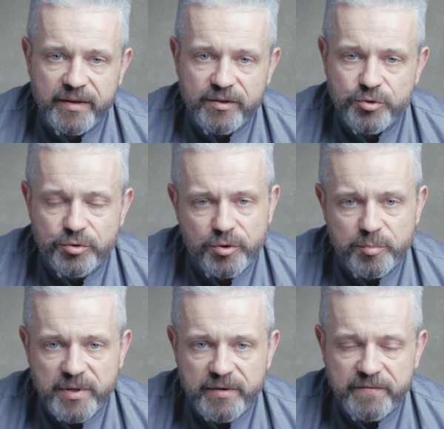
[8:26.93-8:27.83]
So
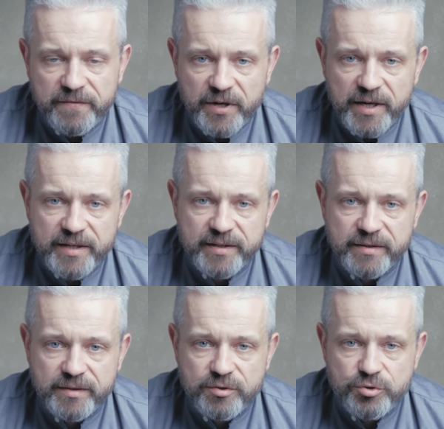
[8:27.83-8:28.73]
don't be afraid
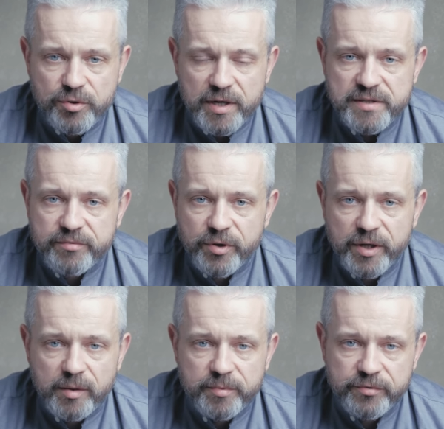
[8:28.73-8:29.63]
to ask for
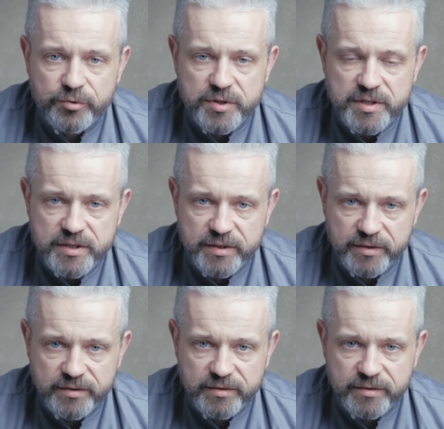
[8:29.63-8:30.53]
help if you
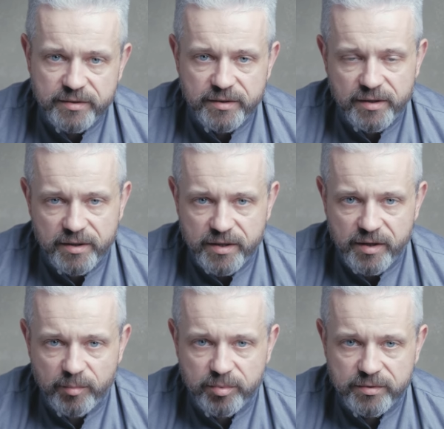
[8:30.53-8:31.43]
need a
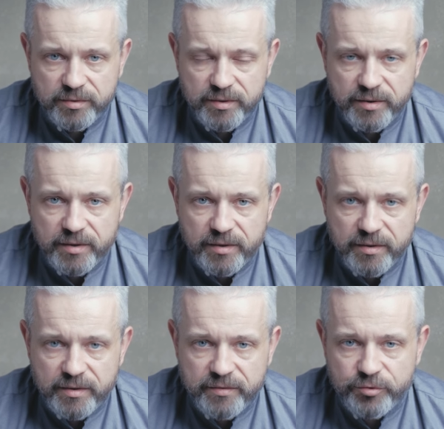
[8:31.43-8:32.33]
help.
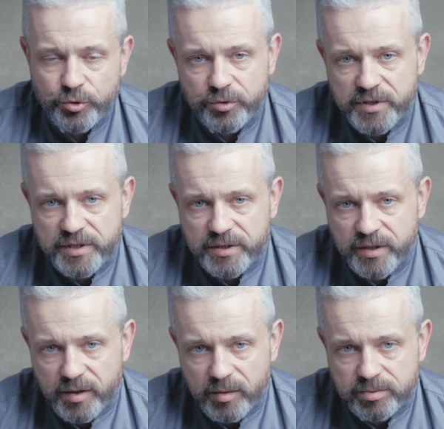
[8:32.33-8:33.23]
If you don't need
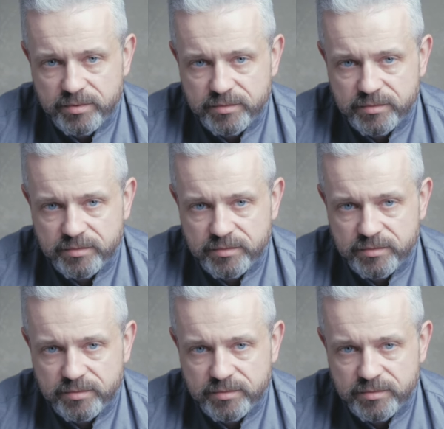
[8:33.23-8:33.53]
help,